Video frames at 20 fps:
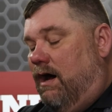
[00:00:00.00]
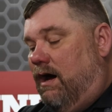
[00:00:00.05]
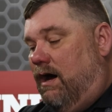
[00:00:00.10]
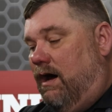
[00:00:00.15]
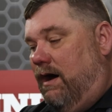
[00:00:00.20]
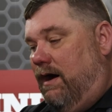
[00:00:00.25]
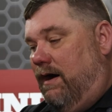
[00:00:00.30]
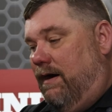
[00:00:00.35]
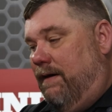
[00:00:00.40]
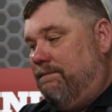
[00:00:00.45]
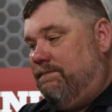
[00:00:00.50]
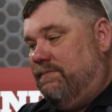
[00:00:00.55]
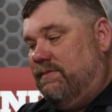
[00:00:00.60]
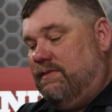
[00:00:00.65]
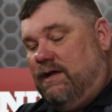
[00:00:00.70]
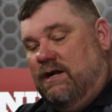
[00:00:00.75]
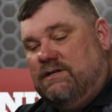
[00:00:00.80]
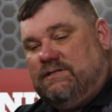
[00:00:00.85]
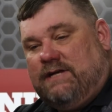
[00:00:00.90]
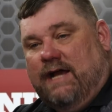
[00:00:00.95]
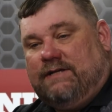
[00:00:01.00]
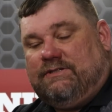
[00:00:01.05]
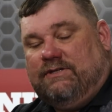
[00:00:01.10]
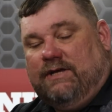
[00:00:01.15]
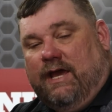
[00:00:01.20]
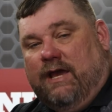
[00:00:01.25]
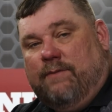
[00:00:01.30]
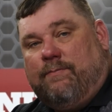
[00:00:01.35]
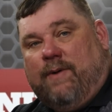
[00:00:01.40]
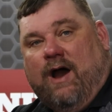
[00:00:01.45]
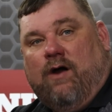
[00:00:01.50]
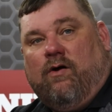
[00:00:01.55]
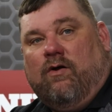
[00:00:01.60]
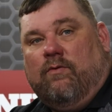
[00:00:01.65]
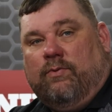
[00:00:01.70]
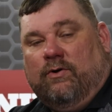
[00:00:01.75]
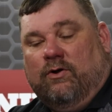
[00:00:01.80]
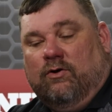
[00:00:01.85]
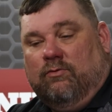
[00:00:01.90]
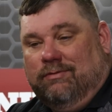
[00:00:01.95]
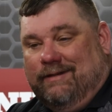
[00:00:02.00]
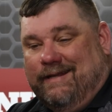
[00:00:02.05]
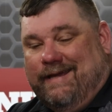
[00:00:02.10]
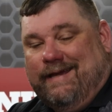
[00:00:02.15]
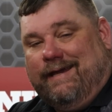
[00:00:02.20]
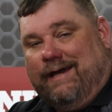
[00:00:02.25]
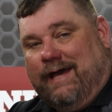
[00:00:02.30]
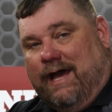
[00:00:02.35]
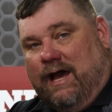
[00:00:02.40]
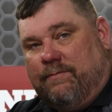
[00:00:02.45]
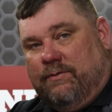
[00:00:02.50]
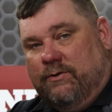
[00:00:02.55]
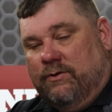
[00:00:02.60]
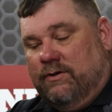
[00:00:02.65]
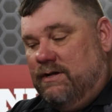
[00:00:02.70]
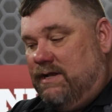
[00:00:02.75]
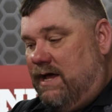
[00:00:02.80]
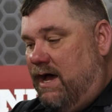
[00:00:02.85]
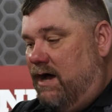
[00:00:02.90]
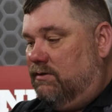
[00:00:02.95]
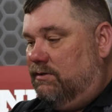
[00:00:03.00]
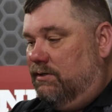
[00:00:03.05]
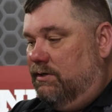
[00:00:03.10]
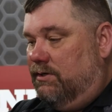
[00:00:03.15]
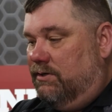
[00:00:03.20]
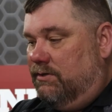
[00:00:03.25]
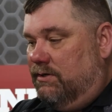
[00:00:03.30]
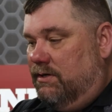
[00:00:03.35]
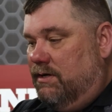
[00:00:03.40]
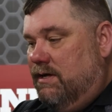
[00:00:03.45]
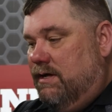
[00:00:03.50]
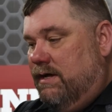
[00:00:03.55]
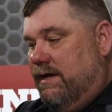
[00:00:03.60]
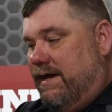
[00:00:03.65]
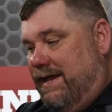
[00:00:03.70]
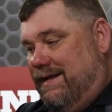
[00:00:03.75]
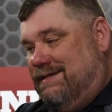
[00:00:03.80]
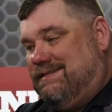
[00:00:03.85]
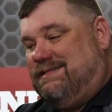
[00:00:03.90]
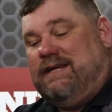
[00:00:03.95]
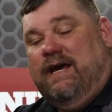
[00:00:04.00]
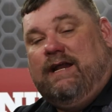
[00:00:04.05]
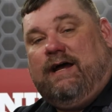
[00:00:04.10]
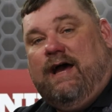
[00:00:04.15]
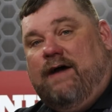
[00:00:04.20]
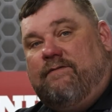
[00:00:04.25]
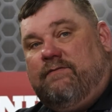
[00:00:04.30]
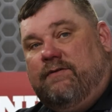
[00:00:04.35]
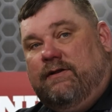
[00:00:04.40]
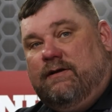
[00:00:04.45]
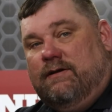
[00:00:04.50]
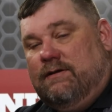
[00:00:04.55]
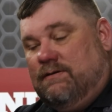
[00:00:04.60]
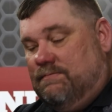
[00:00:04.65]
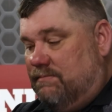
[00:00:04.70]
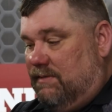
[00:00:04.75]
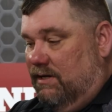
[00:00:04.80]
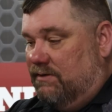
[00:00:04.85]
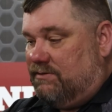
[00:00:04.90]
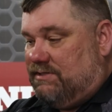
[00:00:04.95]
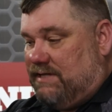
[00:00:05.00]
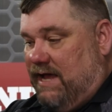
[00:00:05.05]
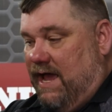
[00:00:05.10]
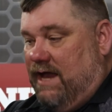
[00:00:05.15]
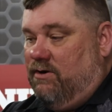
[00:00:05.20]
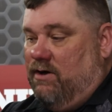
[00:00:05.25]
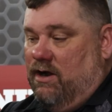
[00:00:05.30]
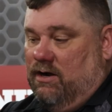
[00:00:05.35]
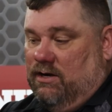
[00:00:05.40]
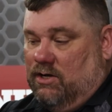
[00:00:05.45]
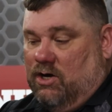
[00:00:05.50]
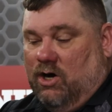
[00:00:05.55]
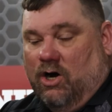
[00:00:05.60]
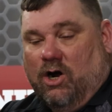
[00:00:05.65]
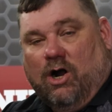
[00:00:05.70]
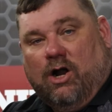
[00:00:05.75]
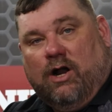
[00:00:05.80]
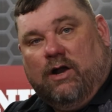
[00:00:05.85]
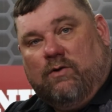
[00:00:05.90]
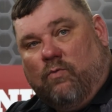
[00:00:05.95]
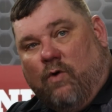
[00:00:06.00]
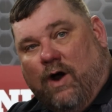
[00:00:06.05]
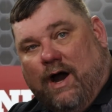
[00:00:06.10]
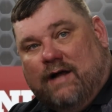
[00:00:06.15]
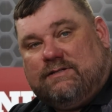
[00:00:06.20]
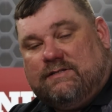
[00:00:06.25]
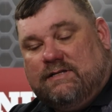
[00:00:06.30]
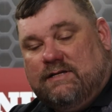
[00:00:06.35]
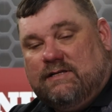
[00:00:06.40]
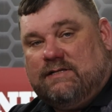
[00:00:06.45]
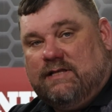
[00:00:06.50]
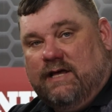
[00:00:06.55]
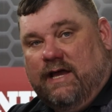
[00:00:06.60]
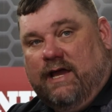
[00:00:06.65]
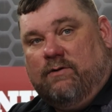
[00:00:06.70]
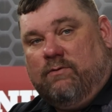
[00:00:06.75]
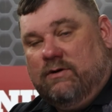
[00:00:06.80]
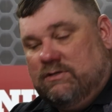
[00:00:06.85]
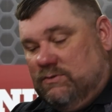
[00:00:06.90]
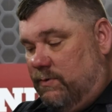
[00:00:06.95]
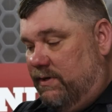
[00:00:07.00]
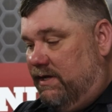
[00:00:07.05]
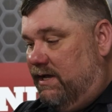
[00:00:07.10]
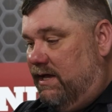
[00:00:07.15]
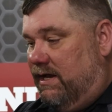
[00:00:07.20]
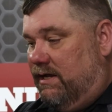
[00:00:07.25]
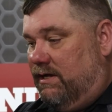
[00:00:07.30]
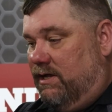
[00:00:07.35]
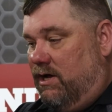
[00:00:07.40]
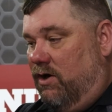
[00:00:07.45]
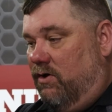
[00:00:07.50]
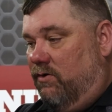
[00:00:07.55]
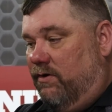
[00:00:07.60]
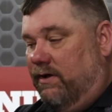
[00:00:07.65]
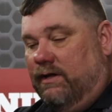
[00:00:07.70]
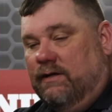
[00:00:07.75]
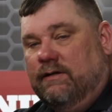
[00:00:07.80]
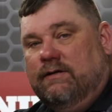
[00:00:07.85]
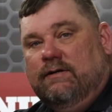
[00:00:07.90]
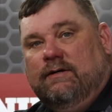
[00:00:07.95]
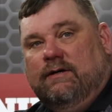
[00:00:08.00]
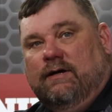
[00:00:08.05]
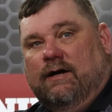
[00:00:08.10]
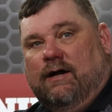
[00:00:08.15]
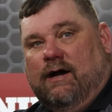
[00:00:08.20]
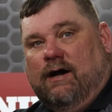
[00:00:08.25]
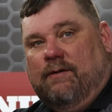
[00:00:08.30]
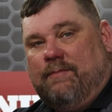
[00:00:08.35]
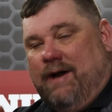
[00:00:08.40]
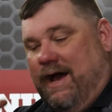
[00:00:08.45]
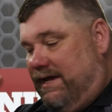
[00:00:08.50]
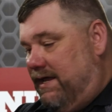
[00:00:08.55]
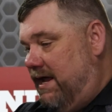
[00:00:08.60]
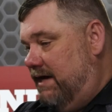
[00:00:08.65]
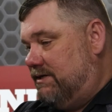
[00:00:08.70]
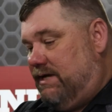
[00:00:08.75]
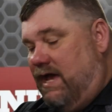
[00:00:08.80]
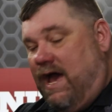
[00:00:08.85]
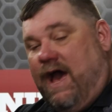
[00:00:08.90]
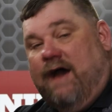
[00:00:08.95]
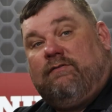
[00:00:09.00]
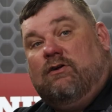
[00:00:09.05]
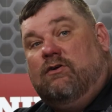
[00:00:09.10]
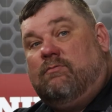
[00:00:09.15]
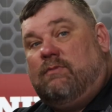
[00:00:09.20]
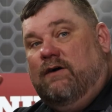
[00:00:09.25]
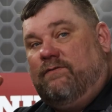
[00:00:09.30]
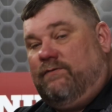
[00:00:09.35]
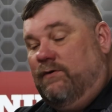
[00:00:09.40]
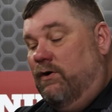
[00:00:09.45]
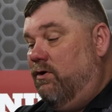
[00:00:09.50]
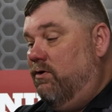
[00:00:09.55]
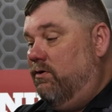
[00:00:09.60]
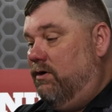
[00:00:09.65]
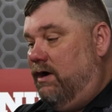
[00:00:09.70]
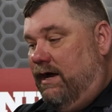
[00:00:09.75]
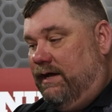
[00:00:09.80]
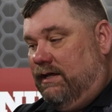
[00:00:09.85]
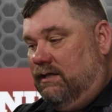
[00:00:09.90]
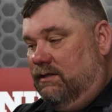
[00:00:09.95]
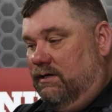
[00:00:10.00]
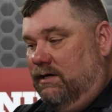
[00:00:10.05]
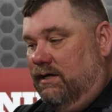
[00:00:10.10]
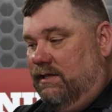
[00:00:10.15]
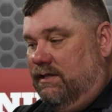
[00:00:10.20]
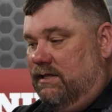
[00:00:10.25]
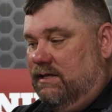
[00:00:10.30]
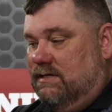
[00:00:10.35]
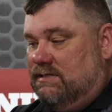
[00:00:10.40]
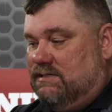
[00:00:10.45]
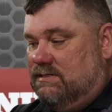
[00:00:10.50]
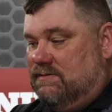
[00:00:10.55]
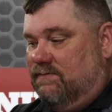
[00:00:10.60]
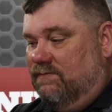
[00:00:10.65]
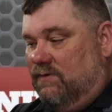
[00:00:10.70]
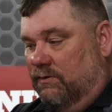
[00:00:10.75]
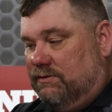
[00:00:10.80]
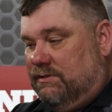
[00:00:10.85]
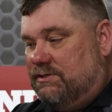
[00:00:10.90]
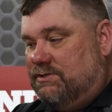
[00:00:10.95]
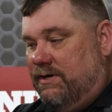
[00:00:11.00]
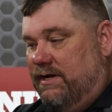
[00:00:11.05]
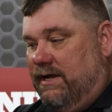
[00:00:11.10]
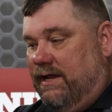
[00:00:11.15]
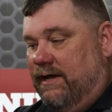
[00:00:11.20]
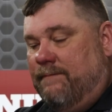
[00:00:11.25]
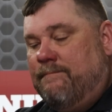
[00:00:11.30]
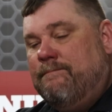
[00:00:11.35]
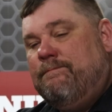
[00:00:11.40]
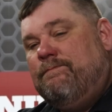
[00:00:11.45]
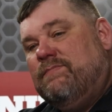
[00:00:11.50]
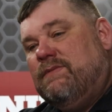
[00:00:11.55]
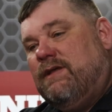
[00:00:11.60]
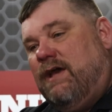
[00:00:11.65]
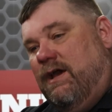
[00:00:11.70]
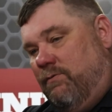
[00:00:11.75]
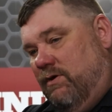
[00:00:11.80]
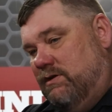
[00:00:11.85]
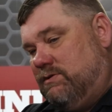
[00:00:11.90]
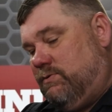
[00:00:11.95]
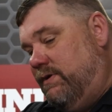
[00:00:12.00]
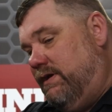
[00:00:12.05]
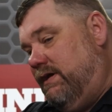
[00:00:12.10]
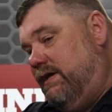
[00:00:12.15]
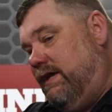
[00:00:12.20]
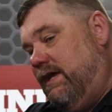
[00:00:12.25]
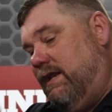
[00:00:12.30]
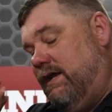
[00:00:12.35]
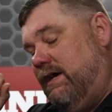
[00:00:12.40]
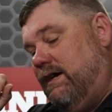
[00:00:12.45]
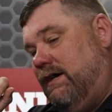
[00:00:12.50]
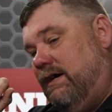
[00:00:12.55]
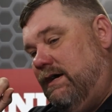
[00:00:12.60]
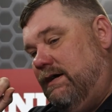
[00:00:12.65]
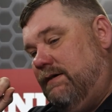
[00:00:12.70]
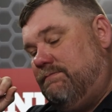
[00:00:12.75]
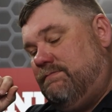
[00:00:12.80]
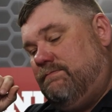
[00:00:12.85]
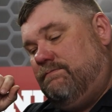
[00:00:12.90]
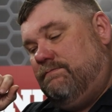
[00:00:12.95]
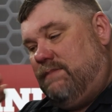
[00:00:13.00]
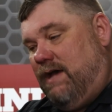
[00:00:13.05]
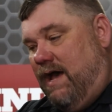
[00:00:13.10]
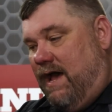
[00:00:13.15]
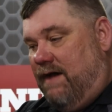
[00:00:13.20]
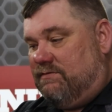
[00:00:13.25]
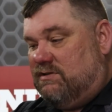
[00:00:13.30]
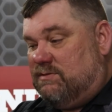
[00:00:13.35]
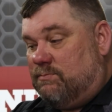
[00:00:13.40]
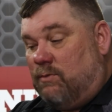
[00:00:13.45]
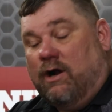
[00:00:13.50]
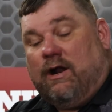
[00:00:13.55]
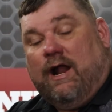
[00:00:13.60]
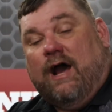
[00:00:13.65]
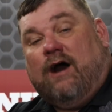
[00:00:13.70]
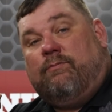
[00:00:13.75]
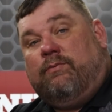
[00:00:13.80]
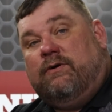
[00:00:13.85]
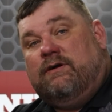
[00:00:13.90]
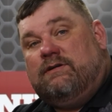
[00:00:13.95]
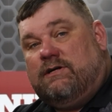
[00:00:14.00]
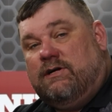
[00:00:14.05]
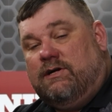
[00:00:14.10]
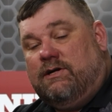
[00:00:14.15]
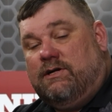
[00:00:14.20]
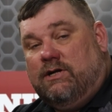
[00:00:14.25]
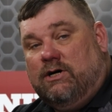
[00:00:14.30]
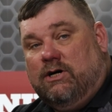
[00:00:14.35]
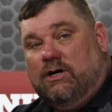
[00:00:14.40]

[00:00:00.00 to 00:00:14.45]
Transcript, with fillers: there's actually a Power Probe link app you can download. And instead of having to, stand around the car and watch this thing once we get it going, I can actually have it on my phone and I can look at this voltage reading. And once we get have smart output turned